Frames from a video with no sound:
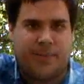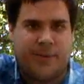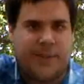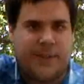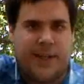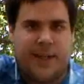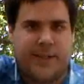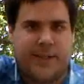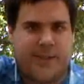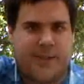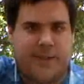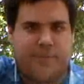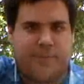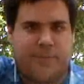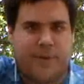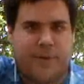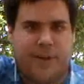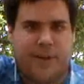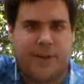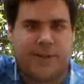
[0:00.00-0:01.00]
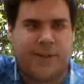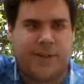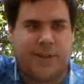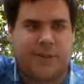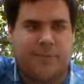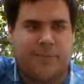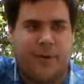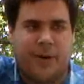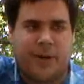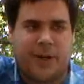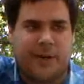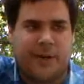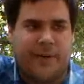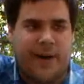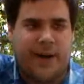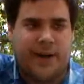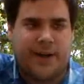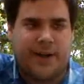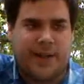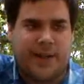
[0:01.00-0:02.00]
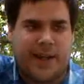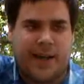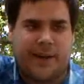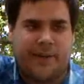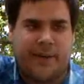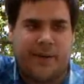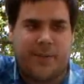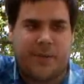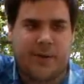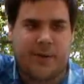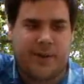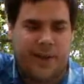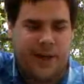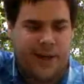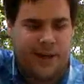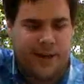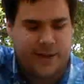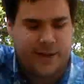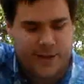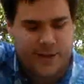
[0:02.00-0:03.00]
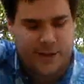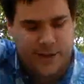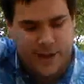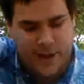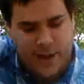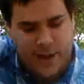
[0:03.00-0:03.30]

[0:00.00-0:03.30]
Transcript: It's that simple. You're going to see smoke come out and it's not going to be worth anything.